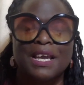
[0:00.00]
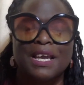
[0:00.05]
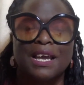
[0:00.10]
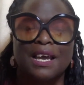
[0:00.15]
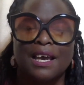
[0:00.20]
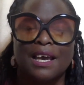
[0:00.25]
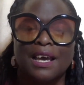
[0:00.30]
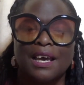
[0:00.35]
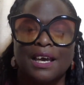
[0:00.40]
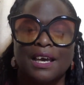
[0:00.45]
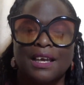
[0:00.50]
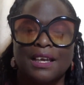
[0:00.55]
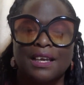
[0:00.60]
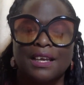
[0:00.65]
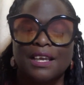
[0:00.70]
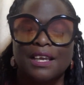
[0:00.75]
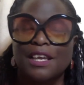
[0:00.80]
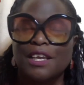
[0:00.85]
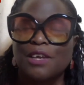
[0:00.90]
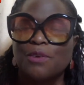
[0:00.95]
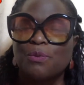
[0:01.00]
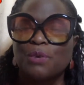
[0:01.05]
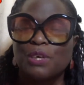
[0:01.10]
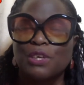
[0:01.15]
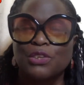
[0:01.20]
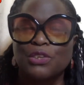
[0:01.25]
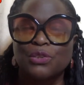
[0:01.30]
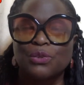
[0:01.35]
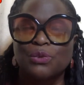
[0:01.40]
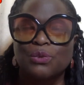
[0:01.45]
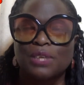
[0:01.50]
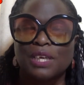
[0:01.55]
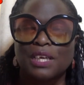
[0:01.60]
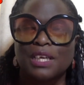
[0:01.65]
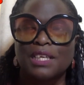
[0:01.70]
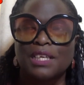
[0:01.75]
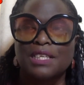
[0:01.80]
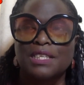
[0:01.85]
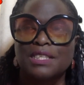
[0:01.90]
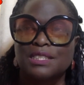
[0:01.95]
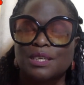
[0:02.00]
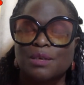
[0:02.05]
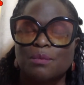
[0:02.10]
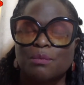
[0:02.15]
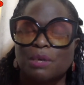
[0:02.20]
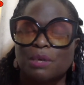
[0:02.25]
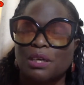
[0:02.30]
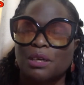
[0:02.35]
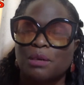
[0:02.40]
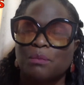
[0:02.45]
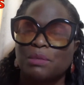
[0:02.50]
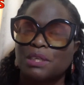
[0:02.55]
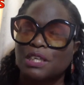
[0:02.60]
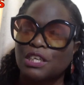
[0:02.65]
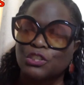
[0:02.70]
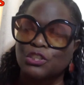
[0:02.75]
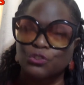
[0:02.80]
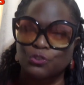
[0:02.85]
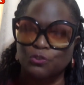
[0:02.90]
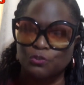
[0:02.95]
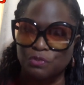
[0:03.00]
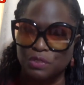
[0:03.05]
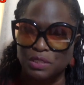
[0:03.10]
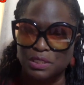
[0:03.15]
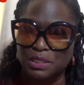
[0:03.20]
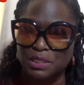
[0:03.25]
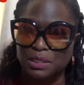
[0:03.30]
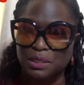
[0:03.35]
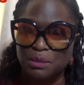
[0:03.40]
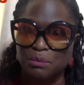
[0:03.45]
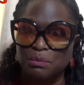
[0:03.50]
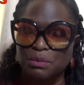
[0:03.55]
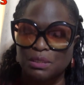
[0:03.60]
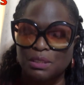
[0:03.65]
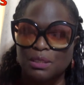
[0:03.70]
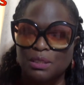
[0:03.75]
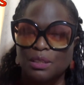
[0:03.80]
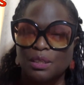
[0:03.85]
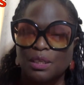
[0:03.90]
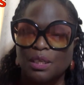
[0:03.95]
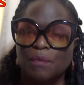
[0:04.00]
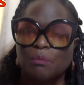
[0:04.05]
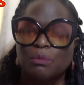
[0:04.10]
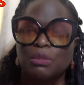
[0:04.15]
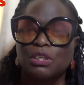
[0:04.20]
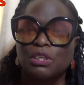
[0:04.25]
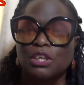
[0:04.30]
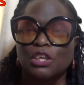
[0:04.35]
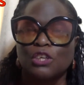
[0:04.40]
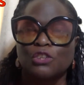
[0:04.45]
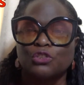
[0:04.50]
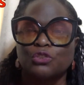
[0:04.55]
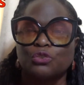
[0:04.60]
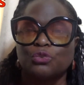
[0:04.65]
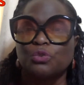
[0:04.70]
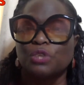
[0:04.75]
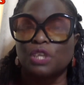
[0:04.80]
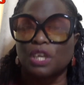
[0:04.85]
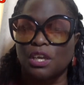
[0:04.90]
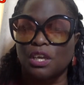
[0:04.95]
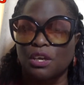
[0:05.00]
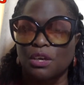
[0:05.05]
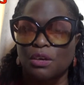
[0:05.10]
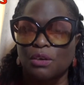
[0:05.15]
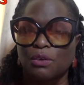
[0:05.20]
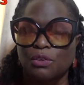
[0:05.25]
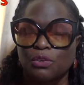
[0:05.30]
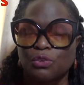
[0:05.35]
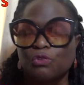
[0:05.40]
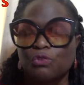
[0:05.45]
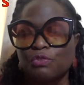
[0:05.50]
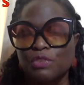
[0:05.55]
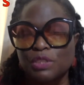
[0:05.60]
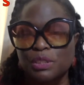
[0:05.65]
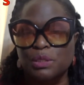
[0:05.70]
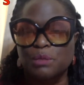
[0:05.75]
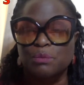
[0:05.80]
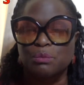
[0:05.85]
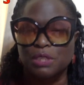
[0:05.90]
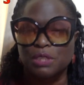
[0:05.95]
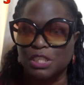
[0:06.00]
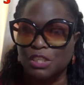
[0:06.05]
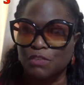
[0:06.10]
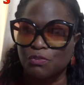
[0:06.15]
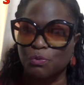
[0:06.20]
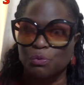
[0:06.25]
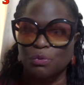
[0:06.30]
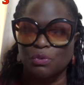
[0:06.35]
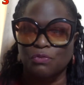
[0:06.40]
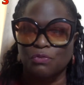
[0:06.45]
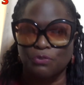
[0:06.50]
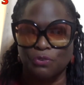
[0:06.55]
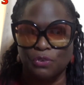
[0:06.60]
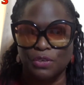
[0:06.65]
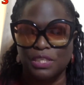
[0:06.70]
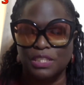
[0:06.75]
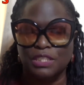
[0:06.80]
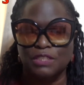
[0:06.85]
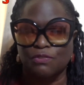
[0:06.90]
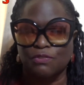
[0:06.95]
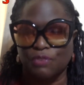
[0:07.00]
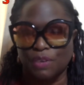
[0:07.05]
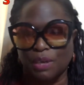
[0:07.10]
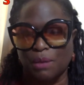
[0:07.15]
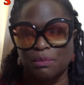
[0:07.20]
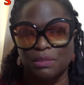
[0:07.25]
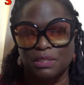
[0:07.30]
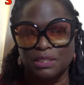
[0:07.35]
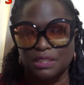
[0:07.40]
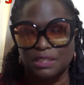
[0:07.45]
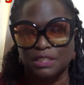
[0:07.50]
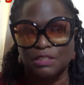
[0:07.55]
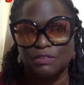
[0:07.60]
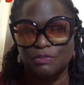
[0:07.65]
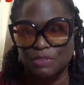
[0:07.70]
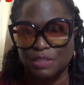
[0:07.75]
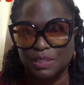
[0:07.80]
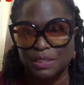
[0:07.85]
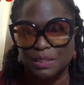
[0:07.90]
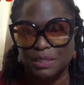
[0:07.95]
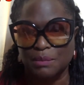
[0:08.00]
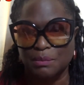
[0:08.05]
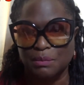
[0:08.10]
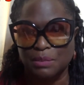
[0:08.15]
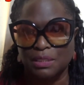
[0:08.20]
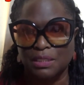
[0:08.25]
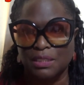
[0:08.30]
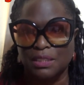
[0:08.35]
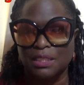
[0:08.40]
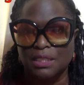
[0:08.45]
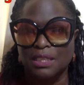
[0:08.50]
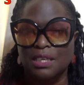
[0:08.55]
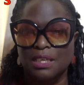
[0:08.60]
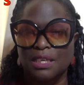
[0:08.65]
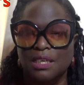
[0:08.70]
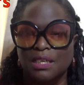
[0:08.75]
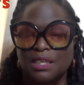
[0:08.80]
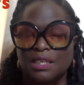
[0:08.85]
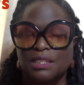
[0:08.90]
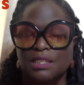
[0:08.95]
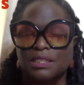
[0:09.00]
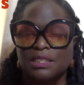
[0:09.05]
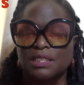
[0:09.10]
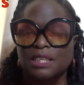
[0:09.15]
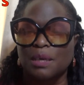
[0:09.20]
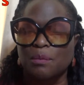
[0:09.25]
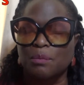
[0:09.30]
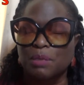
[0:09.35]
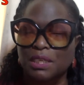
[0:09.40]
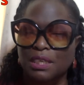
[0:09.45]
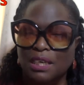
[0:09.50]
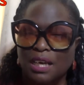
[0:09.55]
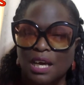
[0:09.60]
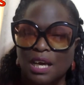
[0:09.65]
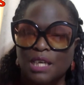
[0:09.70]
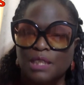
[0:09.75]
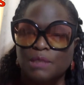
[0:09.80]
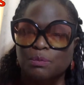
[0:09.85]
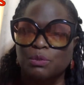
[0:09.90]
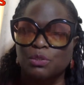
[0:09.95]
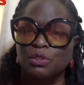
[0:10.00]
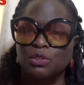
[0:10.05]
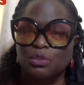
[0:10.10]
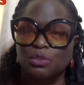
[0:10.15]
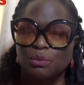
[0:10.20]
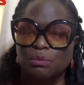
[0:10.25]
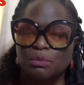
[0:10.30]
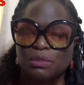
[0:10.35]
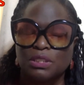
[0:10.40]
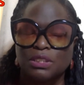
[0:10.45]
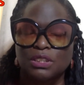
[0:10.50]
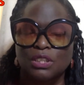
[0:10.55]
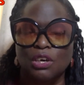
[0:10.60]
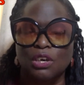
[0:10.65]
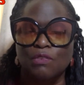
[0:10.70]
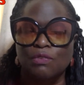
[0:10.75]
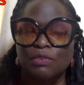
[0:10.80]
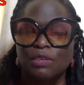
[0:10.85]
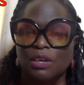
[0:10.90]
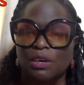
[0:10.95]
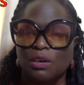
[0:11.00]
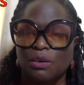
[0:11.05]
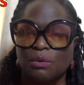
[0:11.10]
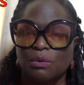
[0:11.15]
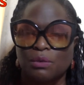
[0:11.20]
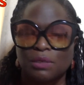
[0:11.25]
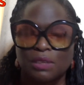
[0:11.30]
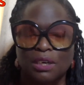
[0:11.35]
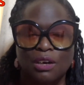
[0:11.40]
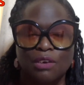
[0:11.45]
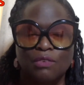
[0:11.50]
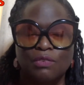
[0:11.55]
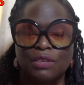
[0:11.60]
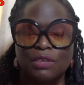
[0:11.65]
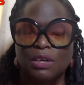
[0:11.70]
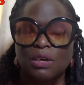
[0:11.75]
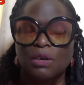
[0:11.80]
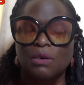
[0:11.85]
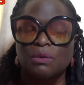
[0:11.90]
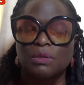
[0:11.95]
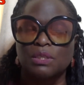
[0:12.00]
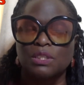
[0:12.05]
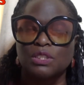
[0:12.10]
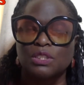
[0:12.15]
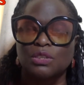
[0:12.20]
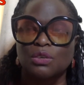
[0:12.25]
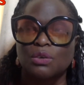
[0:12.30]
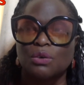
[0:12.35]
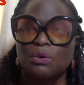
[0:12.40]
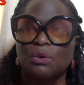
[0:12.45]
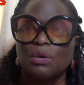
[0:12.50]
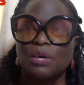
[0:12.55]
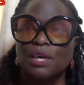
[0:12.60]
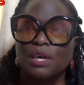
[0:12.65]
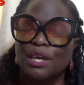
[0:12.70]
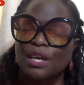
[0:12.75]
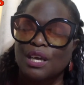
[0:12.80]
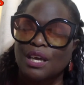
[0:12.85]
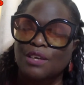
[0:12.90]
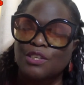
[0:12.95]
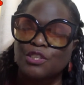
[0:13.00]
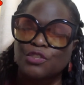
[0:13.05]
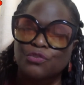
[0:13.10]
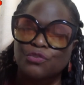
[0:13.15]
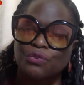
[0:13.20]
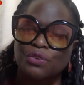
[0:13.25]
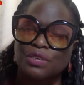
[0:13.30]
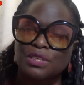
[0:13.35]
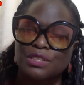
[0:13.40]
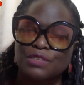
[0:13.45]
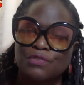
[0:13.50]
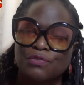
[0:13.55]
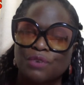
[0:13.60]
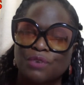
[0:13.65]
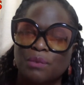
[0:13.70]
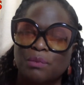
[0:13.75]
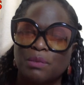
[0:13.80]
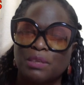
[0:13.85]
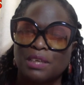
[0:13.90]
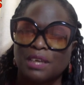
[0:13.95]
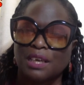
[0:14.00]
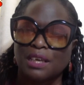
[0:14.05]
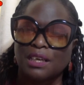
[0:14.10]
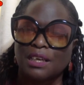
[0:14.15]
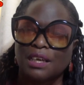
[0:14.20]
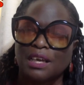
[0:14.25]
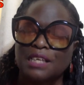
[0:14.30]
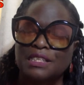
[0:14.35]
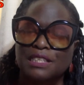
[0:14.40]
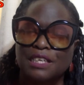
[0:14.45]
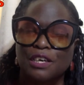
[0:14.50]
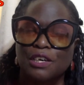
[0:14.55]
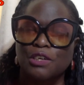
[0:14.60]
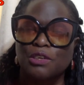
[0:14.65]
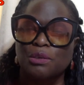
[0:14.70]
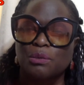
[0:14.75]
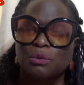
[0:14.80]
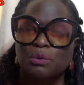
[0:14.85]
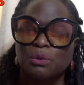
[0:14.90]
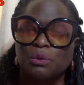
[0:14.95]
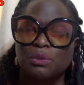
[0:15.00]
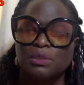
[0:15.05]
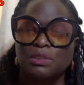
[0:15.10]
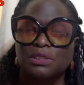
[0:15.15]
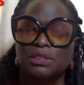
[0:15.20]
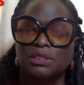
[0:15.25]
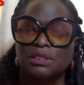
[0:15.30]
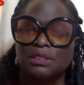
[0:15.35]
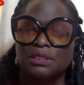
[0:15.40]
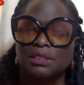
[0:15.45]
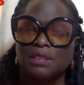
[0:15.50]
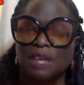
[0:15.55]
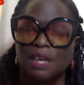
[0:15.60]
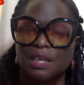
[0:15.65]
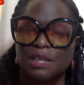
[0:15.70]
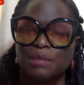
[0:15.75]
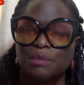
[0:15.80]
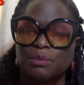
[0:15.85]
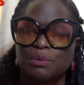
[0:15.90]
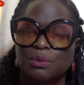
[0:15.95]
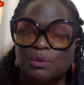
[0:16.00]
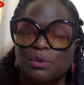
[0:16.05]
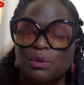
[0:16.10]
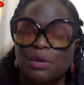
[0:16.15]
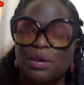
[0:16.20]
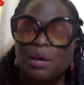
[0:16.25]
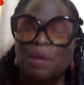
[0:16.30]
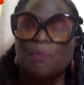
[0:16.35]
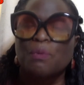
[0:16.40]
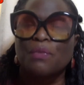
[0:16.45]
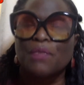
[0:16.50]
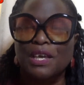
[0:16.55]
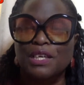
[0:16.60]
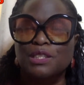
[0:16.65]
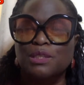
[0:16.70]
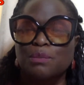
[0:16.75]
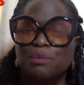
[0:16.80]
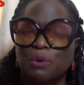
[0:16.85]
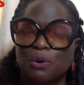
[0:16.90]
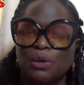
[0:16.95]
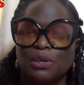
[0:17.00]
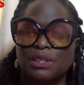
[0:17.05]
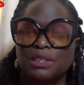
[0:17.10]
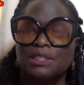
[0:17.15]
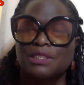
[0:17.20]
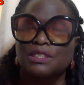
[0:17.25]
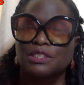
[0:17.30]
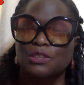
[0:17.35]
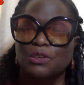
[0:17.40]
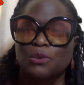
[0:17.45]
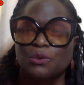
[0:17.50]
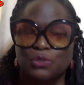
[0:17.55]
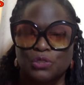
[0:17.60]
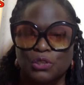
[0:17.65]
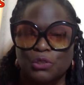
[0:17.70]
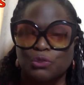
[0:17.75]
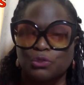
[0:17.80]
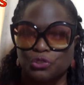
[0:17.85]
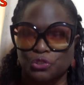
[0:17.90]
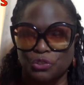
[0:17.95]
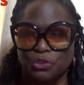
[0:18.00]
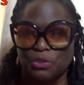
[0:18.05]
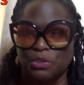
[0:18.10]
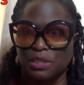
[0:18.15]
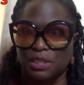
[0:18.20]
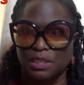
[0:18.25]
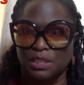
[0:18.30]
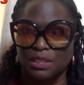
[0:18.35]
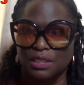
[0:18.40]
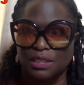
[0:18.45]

And he went through that, and he said, Monica, because you visited me, because you cared, you visited me even when friends and families didn't visit me, because he had been in the hospital so much, off and on and off and on. And so his friends and family kind of got tired of him going to the hospital, but that's a part of the sickle cell journey.